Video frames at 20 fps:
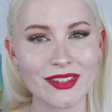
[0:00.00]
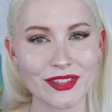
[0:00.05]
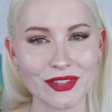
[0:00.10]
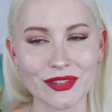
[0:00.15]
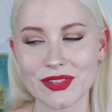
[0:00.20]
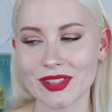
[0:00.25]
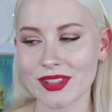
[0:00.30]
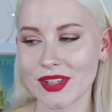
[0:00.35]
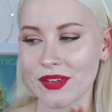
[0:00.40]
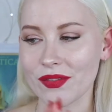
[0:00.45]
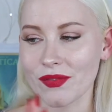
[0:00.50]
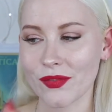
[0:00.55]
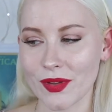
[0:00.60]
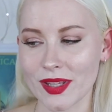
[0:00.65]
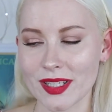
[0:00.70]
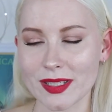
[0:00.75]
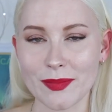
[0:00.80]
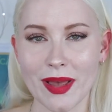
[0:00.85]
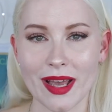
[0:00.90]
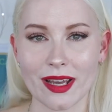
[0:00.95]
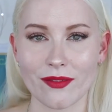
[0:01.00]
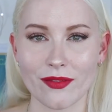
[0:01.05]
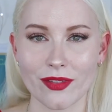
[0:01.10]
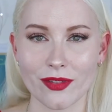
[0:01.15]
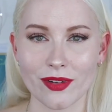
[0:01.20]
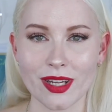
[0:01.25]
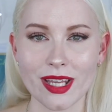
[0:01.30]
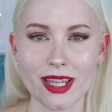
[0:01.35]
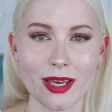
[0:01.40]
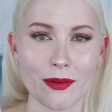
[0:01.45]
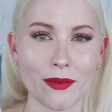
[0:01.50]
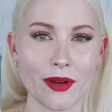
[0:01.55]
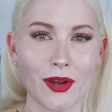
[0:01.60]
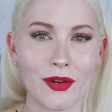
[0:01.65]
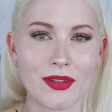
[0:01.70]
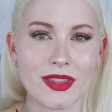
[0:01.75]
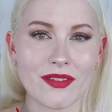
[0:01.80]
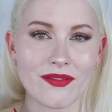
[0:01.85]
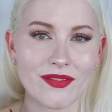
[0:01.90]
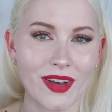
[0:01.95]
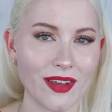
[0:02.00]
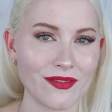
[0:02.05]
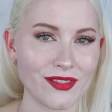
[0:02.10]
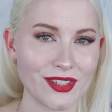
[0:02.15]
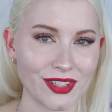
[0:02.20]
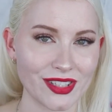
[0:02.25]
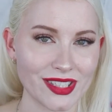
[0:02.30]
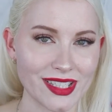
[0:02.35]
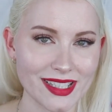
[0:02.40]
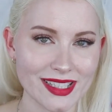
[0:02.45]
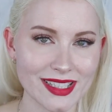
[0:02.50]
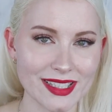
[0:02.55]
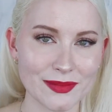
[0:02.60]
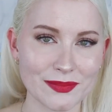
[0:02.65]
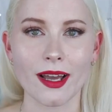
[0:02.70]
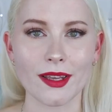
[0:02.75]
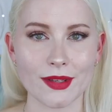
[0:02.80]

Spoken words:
Also, for this pack of 3, they were only $5.